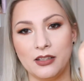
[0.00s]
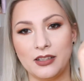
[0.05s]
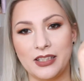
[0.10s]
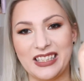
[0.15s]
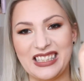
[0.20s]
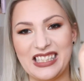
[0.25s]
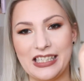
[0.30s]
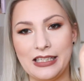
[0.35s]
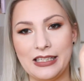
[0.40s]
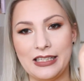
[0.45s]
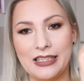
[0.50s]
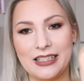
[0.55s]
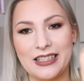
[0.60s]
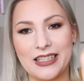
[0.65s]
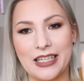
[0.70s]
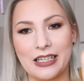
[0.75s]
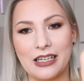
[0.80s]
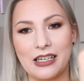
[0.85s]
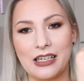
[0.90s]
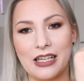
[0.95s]
The thing is
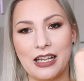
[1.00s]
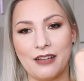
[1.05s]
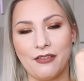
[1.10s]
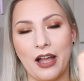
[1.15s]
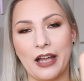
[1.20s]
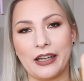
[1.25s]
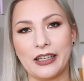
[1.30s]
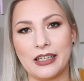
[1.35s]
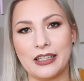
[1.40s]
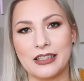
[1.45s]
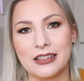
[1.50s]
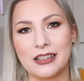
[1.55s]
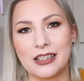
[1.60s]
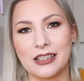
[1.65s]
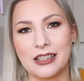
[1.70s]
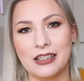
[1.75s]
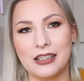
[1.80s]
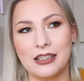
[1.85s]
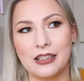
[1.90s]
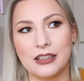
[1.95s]
that I have had it
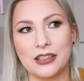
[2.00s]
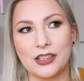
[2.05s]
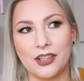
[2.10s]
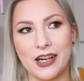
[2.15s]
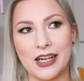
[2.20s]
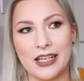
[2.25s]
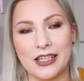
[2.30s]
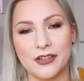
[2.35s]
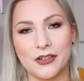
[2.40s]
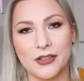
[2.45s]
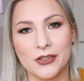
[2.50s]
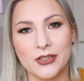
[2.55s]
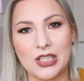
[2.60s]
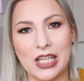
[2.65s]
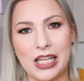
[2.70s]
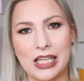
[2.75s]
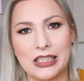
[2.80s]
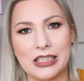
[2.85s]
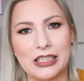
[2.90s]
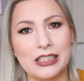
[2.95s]
3 years
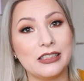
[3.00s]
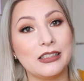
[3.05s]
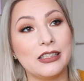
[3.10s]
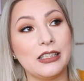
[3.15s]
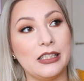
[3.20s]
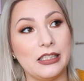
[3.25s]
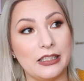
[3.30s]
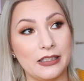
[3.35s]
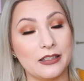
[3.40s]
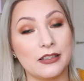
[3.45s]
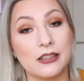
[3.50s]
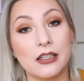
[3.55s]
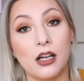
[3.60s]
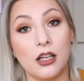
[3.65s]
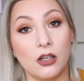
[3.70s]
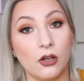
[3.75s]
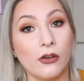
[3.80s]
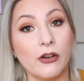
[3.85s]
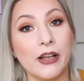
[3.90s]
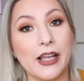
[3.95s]
and it is
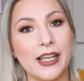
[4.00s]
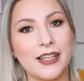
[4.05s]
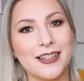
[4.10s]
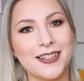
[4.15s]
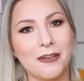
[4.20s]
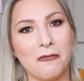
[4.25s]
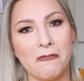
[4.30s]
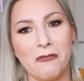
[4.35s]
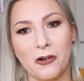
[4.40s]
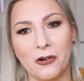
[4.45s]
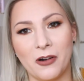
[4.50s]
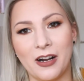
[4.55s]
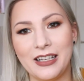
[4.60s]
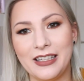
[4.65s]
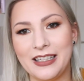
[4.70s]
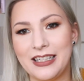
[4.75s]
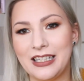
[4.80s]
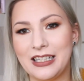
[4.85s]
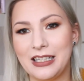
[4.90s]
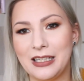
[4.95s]
a long age for a
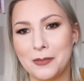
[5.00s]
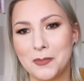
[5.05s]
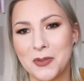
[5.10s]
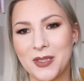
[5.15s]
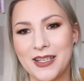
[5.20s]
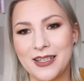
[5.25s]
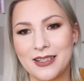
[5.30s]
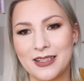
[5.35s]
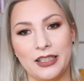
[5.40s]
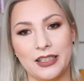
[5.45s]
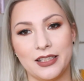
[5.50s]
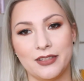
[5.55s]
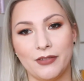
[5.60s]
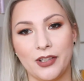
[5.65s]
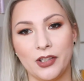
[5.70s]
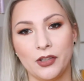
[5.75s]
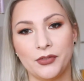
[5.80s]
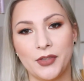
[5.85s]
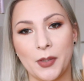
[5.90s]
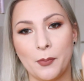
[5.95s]
liquid lipstick. It's
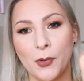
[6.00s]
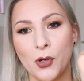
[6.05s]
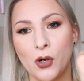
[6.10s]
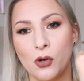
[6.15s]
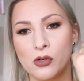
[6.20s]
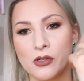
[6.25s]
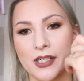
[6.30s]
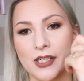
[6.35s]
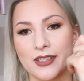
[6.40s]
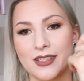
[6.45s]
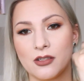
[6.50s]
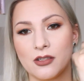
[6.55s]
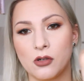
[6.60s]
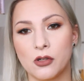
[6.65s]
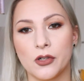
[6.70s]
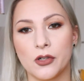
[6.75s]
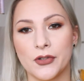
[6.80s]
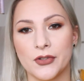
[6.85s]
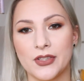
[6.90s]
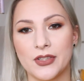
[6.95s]
one of the boldest
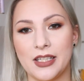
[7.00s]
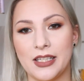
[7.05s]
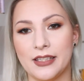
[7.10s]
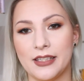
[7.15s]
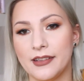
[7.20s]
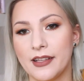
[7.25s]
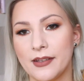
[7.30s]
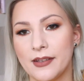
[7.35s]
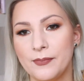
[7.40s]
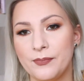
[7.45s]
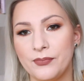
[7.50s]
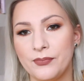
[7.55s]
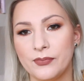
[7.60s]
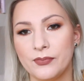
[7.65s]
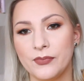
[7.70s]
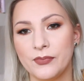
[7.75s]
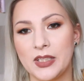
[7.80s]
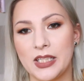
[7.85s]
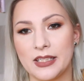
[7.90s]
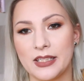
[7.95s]
colors in
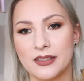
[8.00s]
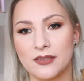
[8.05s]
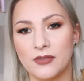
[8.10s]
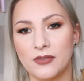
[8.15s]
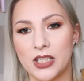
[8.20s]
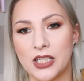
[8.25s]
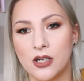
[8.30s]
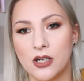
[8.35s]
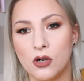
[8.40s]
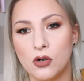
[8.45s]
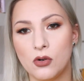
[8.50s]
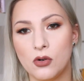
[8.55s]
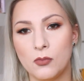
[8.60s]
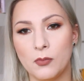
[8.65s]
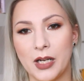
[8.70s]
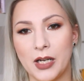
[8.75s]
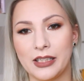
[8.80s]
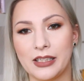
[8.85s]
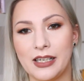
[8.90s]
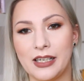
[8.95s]
this video,
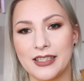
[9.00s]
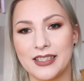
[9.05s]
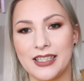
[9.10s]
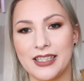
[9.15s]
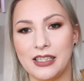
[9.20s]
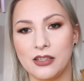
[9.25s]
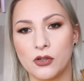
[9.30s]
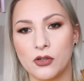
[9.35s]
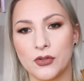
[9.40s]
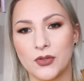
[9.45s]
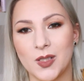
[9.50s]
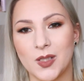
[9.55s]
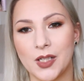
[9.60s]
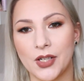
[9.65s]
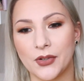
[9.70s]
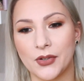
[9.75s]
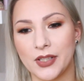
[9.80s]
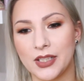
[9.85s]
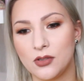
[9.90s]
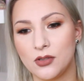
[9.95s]
but I still
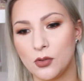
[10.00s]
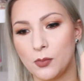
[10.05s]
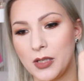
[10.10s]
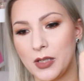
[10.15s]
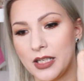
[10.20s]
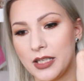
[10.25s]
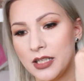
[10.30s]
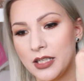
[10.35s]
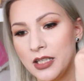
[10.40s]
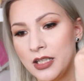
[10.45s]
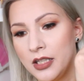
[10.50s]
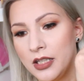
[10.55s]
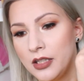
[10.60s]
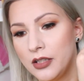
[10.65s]
consider it to be